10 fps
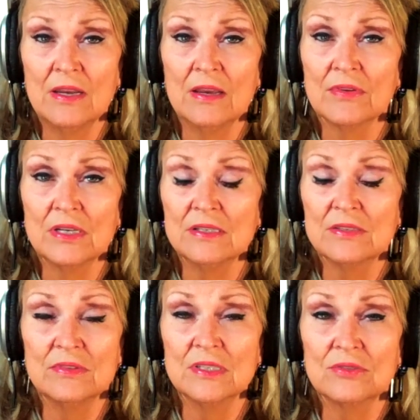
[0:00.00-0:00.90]
Every
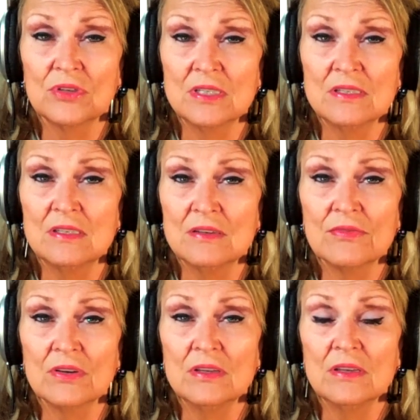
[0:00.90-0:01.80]
district is
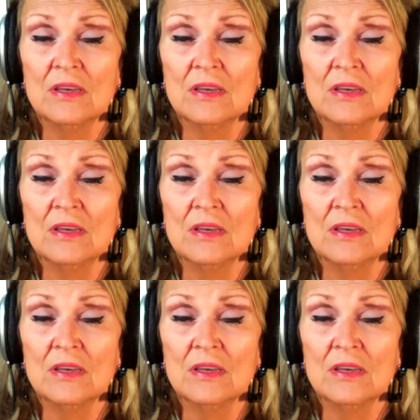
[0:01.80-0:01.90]
different.